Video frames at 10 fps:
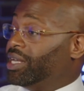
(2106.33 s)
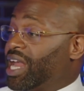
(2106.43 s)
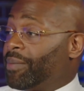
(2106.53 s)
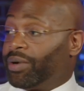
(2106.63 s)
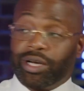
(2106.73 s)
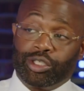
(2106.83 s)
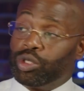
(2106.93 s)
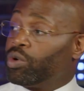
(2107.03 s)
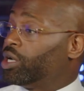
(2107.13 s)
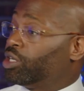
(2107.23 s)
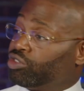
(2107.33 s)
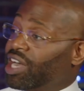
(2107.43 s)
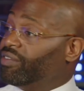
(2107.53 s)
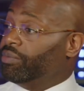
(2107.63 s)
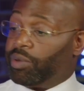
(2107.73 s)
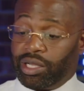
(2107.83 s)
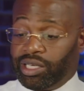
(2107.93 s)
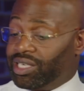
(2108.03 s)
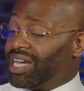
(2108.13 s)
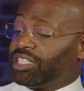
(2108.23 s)
Not because you wanted to drive a Bentley,
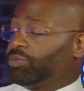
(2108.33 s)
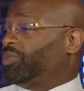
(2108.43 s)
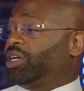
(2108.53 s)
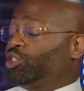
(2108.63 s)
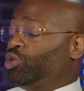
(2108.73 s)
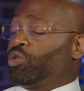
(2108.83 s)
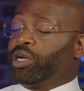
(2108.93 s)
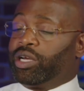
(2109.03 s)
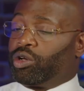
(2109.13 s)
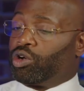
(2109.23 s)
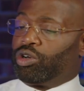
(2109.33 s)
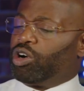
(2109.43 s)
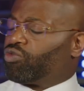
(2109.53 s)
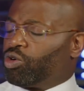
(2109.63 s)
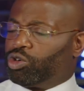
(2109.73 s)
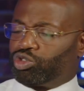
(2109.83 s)
not because you wanted a Rolls